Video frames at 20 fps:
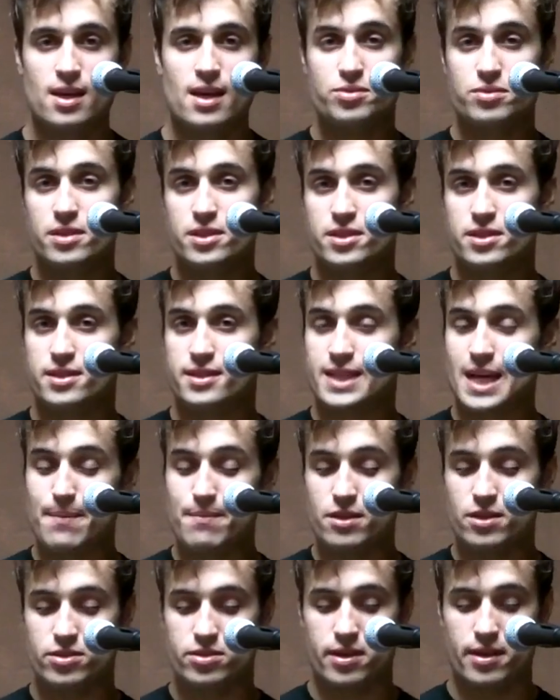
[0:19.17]
he's really just
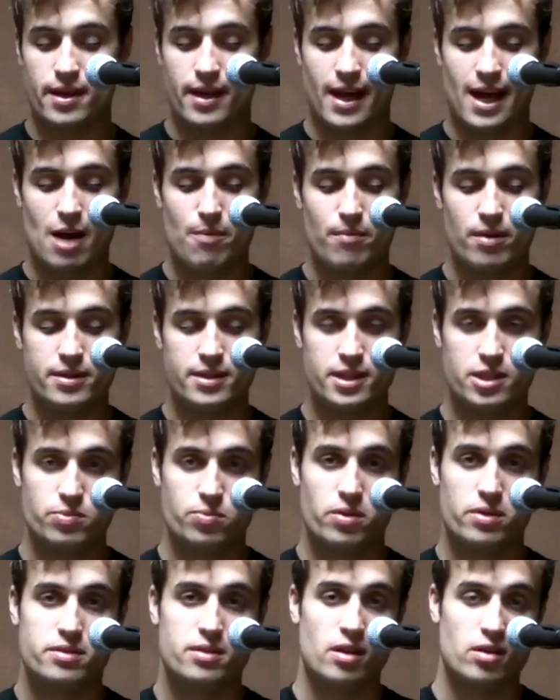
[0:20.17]
demonstrating how much
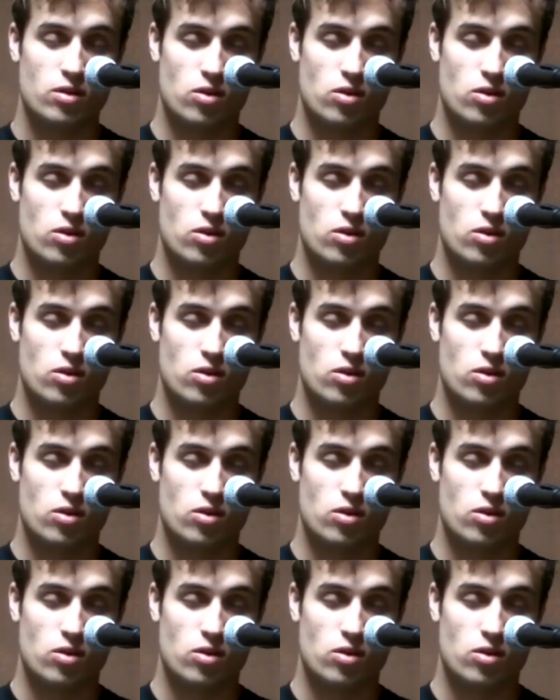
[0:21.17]
he's worked